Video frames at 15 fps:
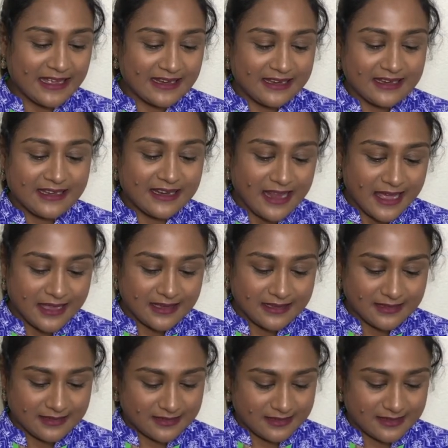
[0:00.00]
I really like
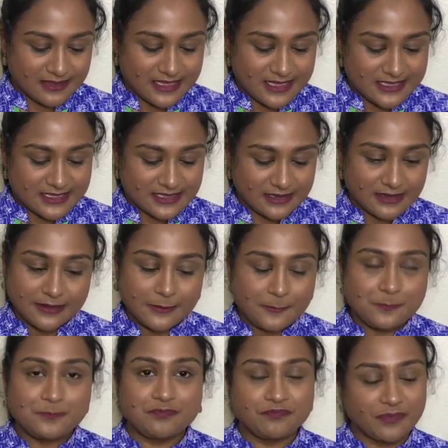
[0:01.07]
uh, these uh,
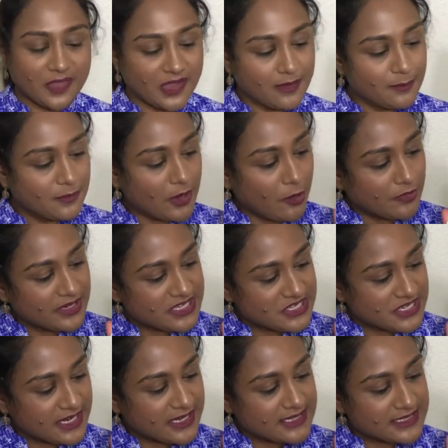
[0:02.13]
brownie
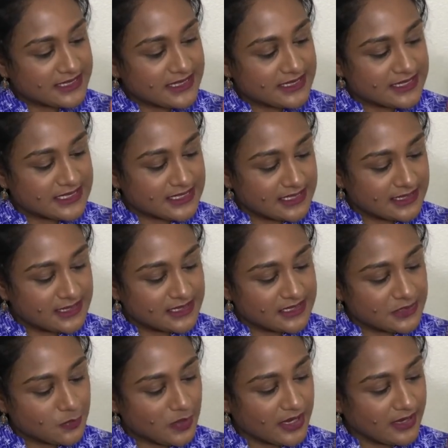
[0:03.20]
shades this
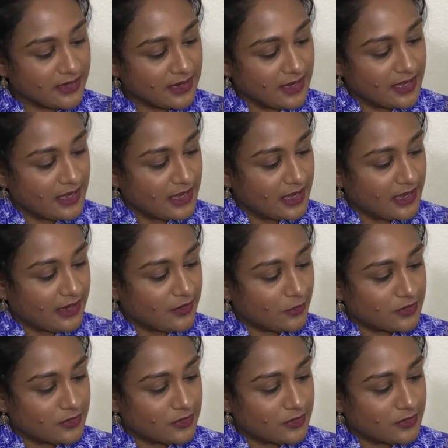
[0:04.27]
this one and